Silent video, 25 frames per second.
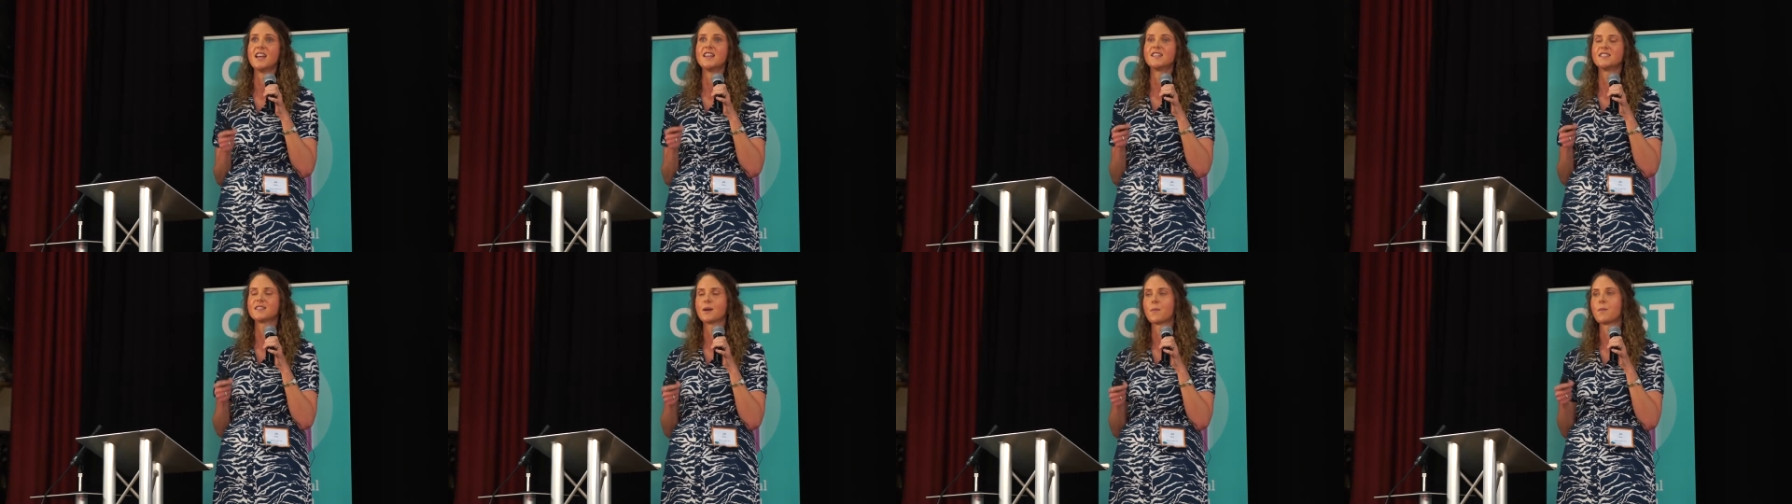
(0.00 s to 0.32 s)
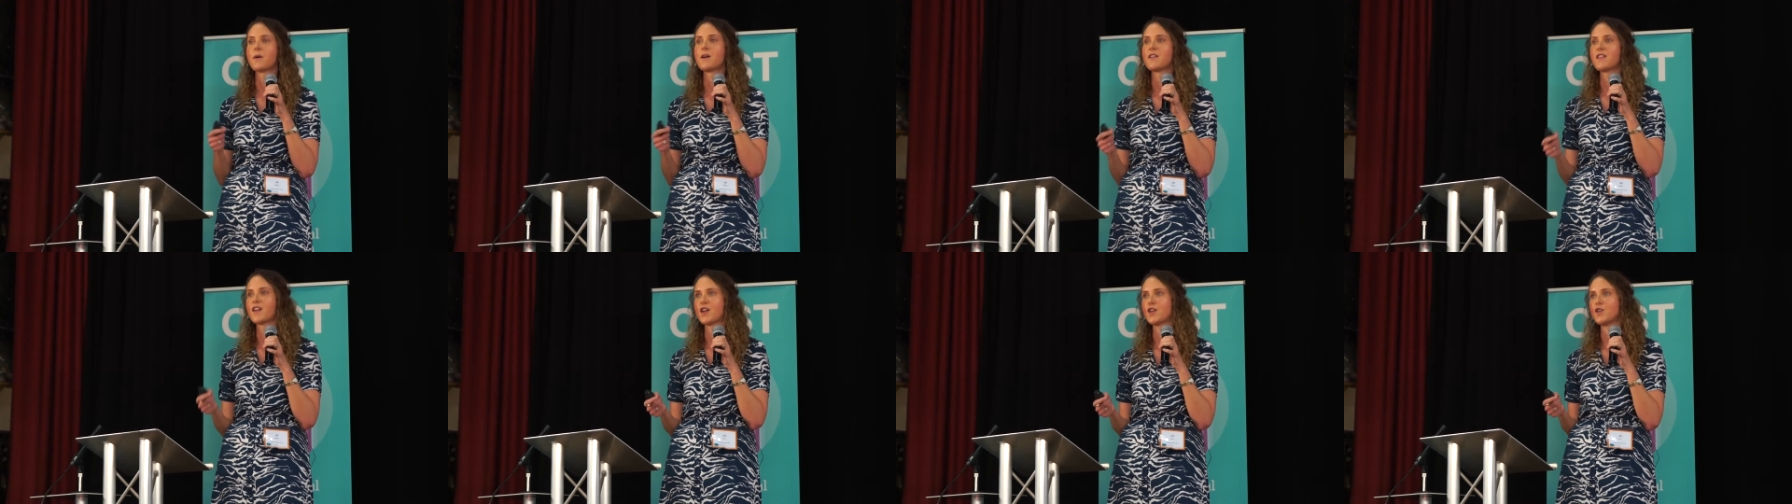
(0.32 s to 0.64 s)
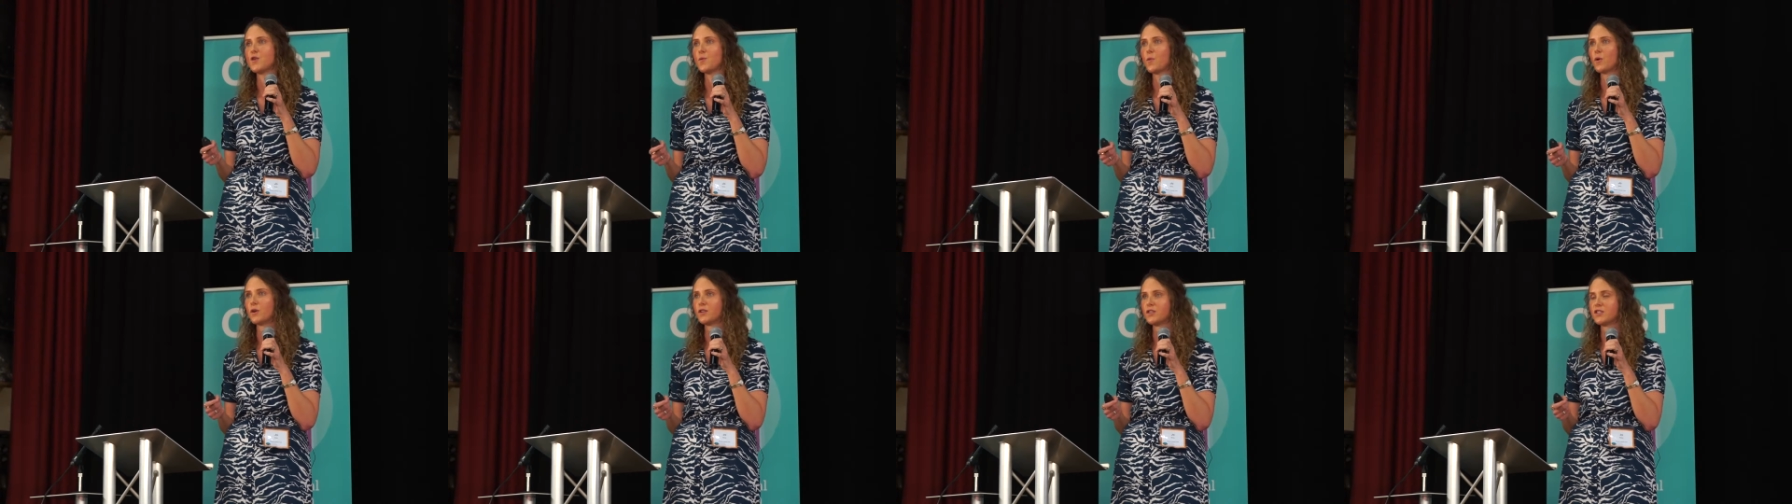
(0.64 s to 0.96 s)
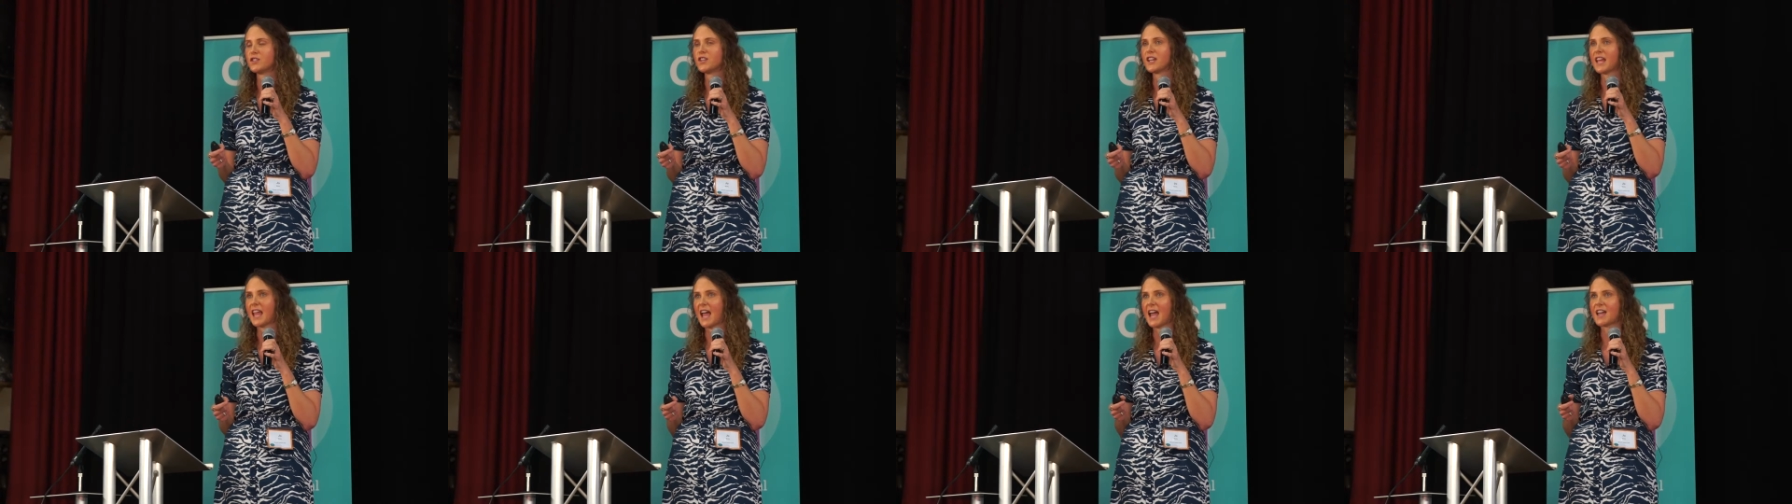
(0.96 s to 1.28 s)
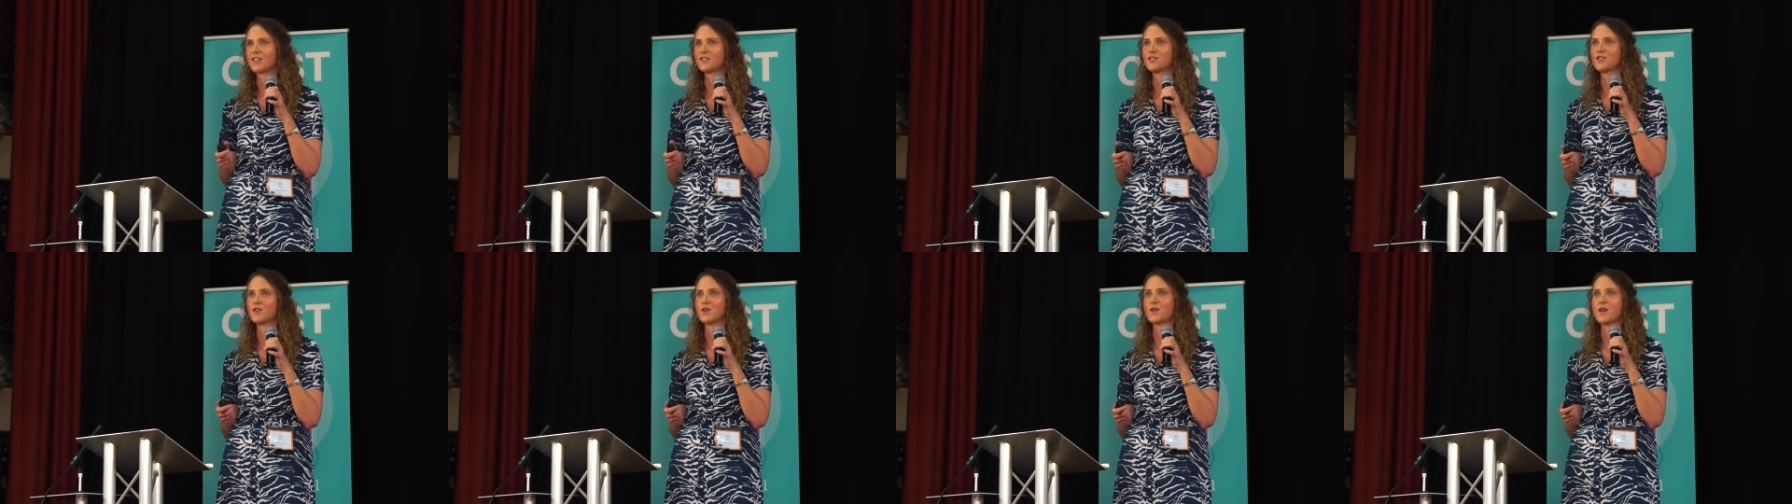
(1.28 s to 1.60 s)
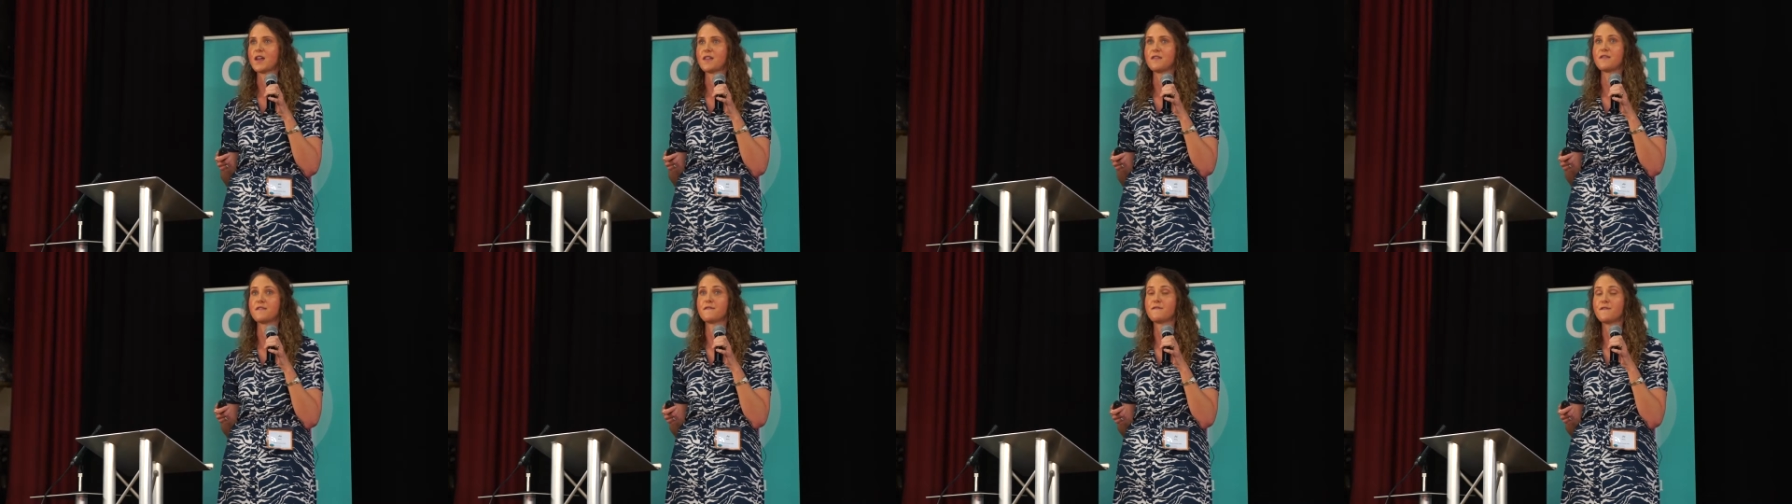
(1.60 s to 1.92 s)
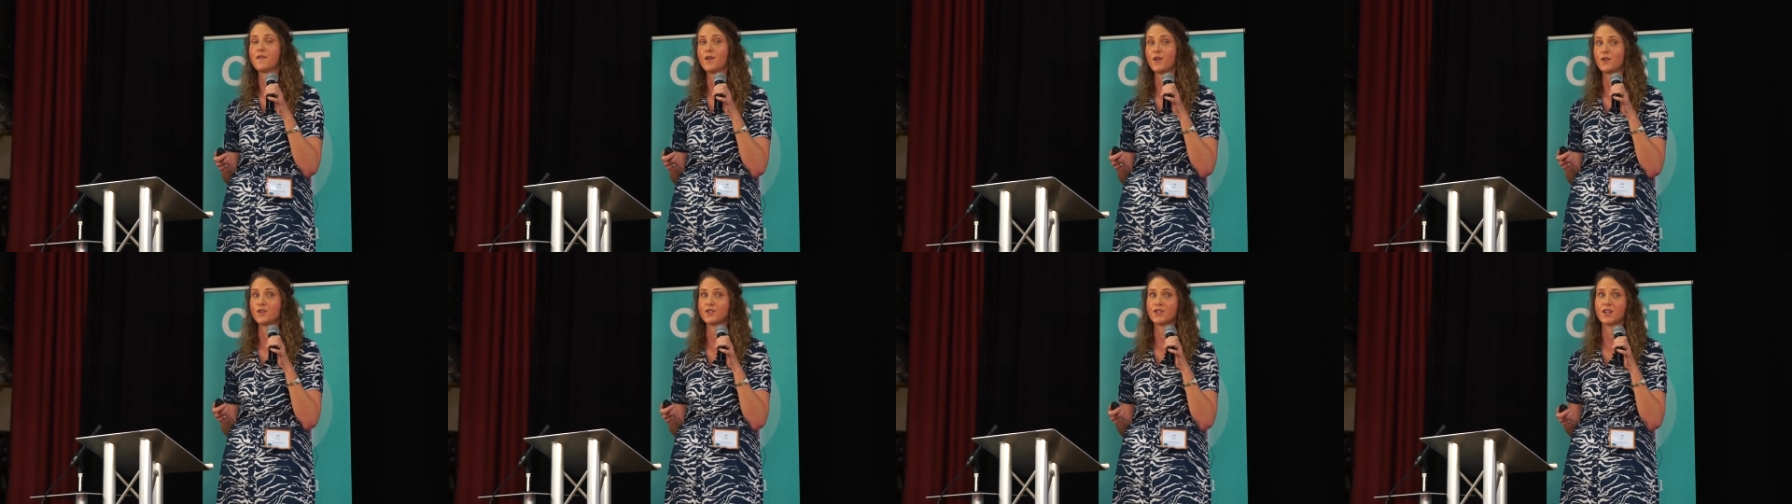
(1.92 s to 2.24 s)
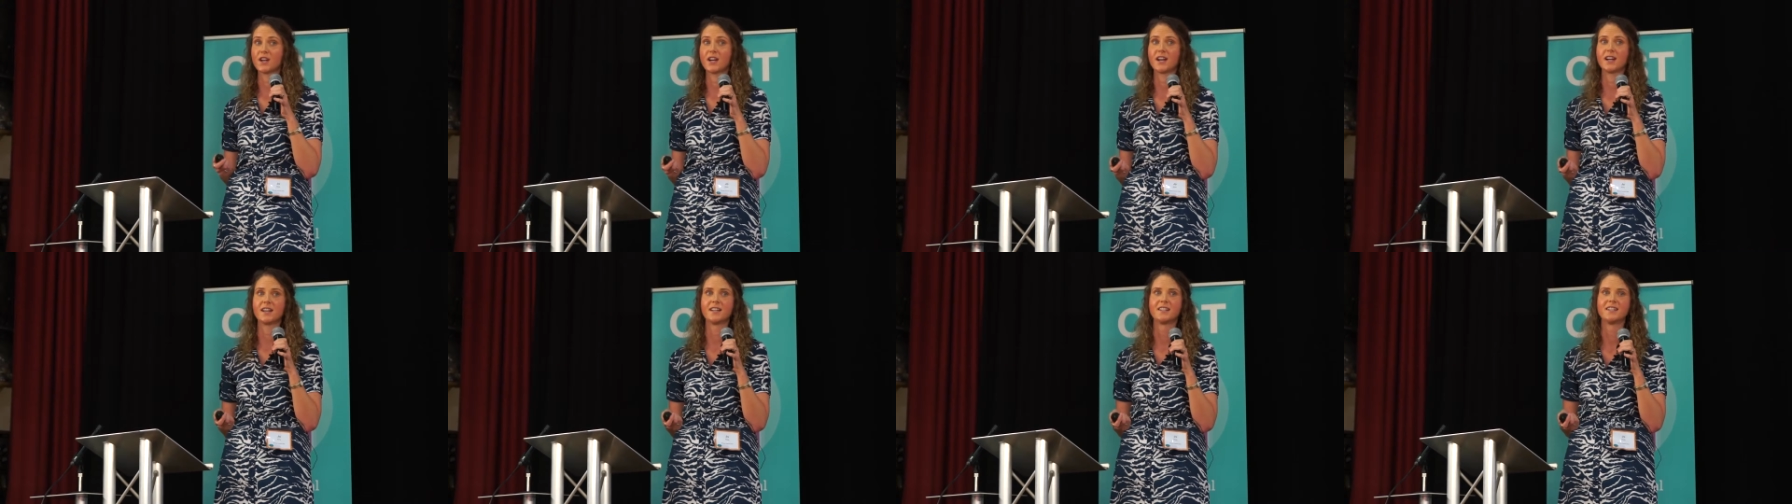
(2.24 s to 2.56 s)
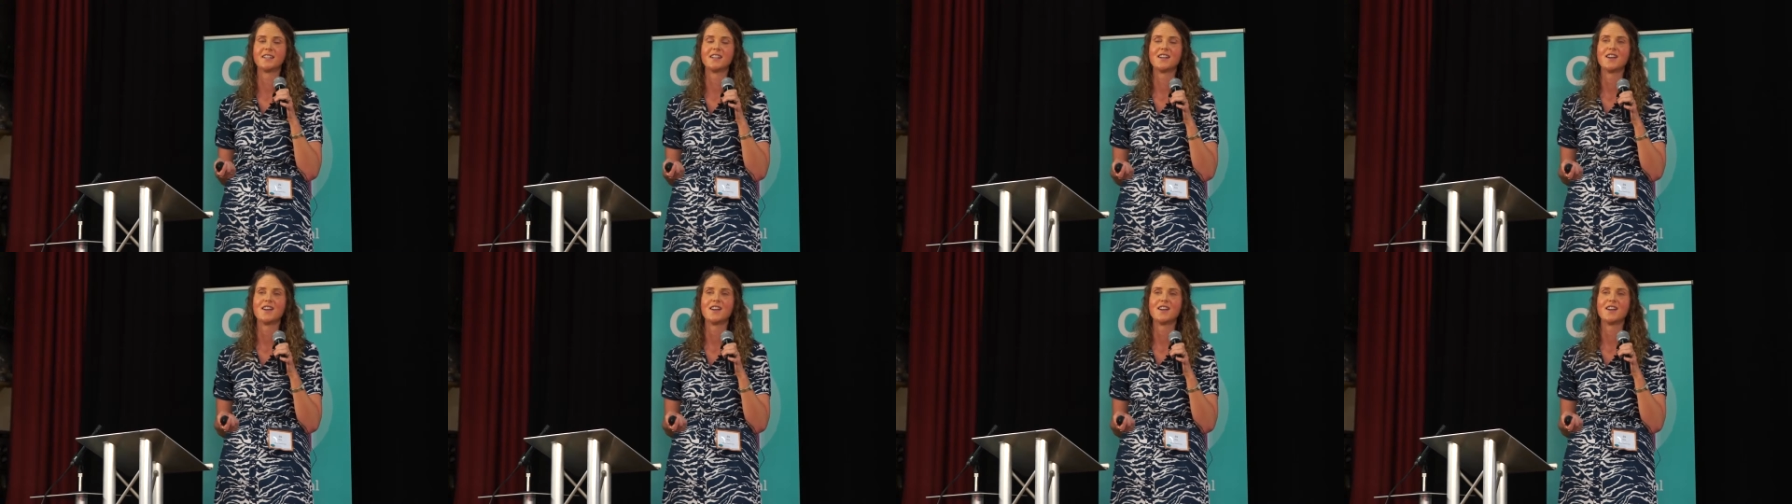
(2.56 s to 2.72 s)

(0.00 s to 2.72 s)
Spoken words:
somewhere that you want to get to in the future.